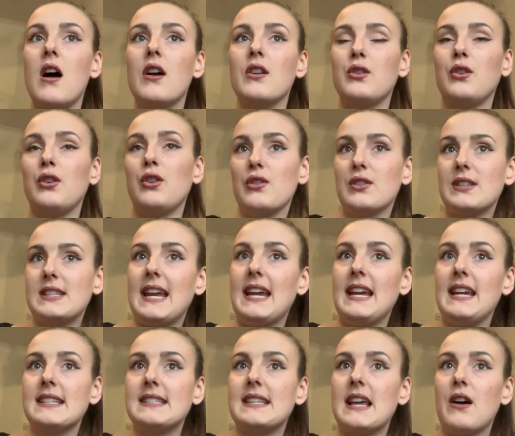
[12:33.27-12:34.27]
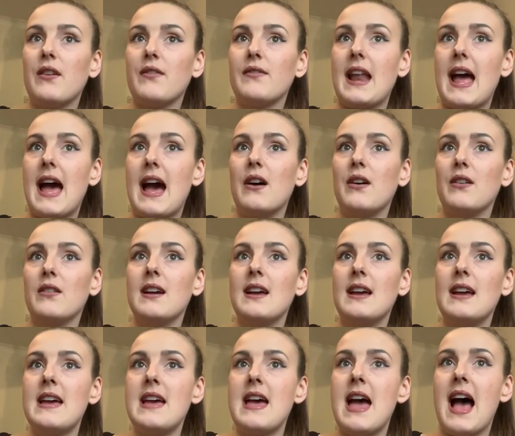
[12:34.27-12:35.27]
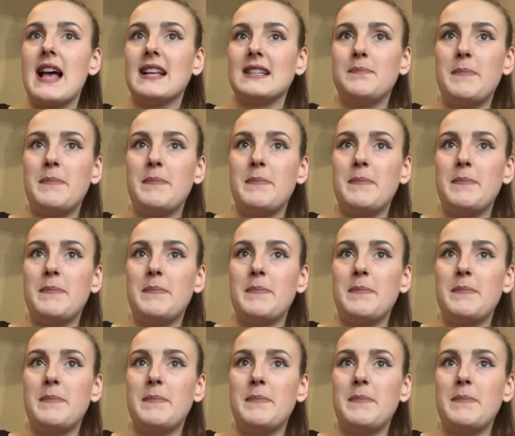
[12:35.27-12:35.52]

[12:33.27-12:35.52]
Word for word: you see yourself now as